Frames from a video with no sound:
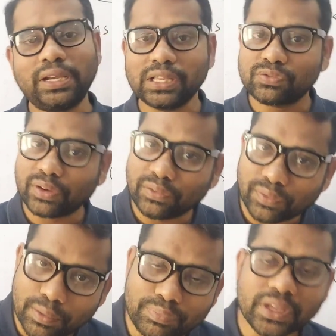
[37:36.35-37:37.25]
It is free
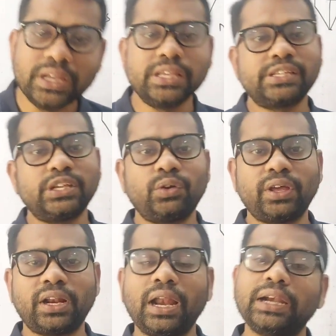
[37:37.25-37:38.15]
from zero
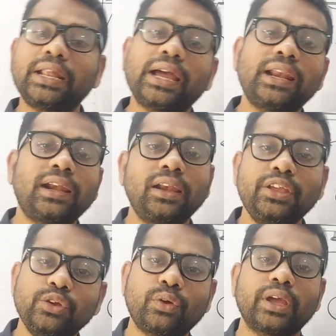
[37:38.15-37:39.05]
error, and
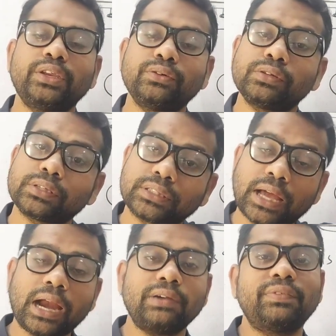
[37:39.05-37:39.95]
directly you can use
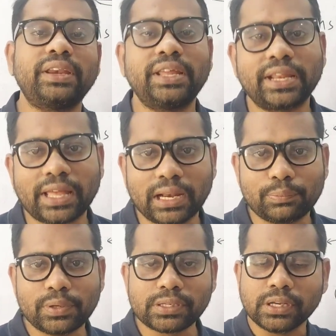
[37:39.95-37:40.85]
that vernier
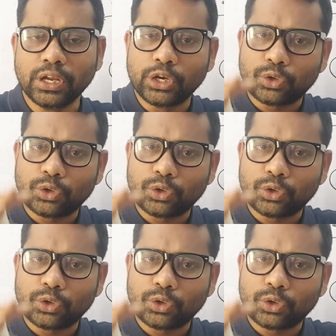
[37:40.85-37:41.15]
calipers